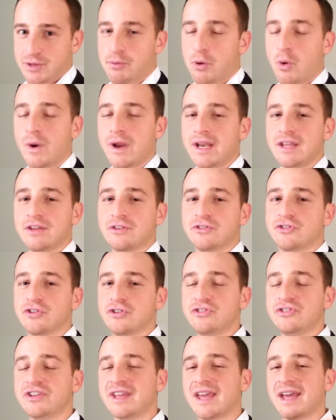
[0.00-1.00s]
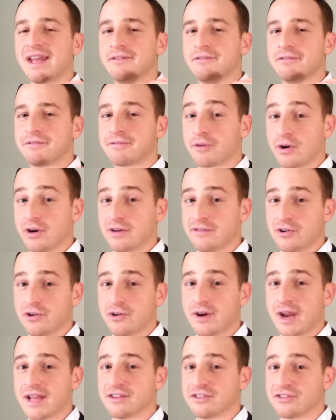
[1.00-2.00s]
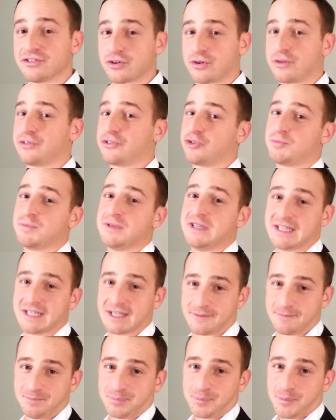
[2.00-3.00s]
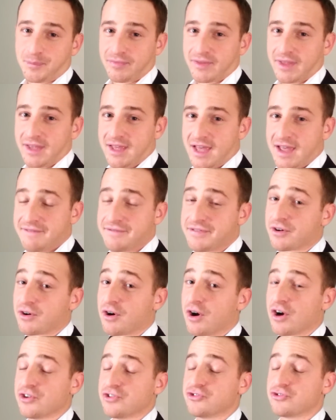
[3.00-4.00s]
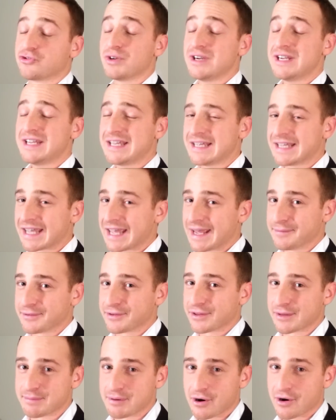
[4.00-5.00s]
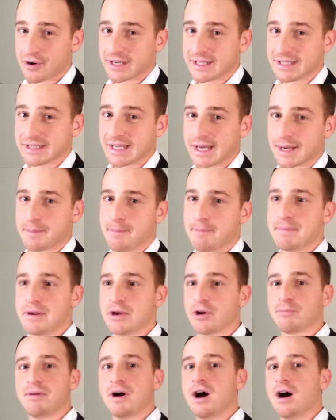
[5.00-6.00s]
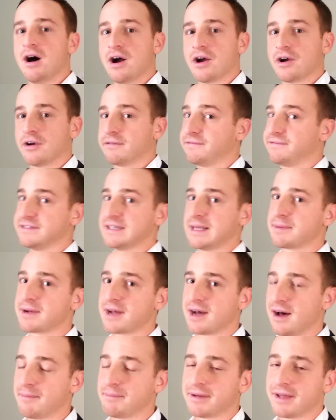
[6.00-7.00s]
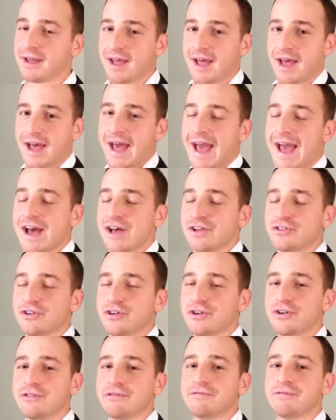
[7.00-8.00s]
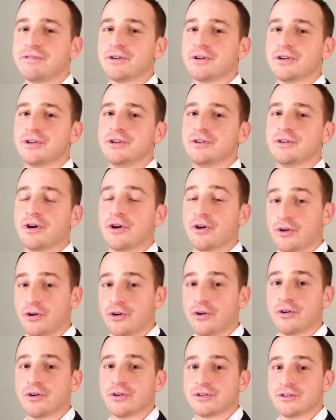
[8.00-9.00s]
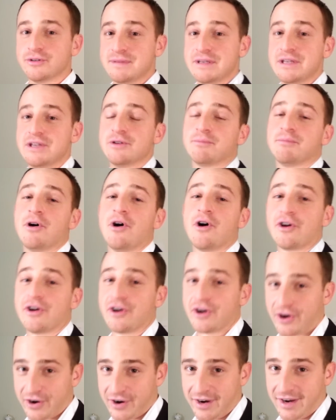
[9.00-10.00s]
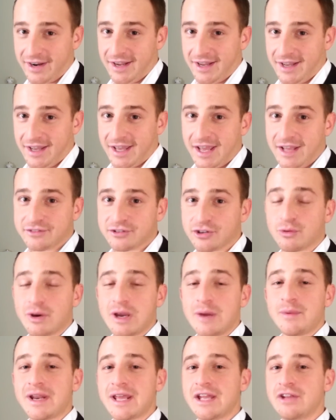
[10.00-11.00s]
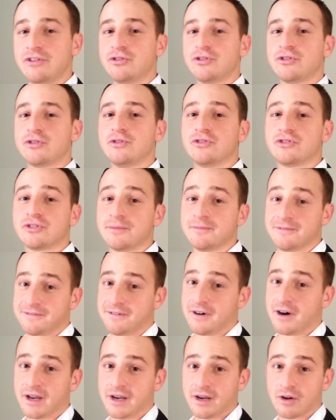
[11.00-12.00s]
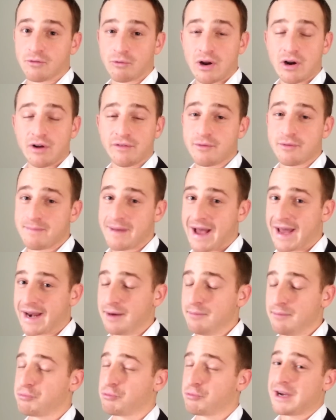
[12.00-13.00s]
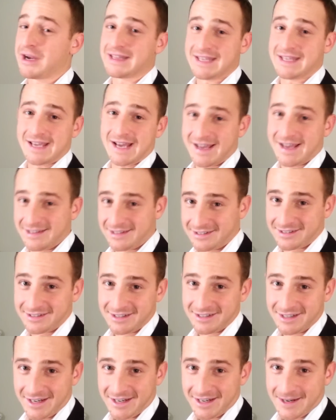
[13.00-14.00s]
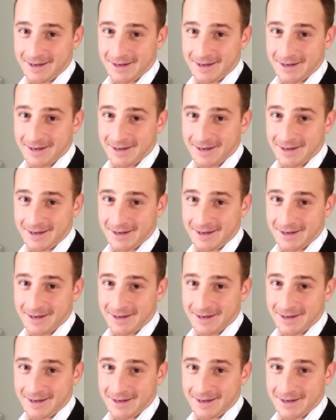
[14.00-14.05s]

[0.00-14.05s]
The point is just to get in front of her and start speaking. If there are drinking games at the party, like beer pong or flip cup, ask her for her to be your partner. It's a great way to introduce some fun right off the bat and break the ice.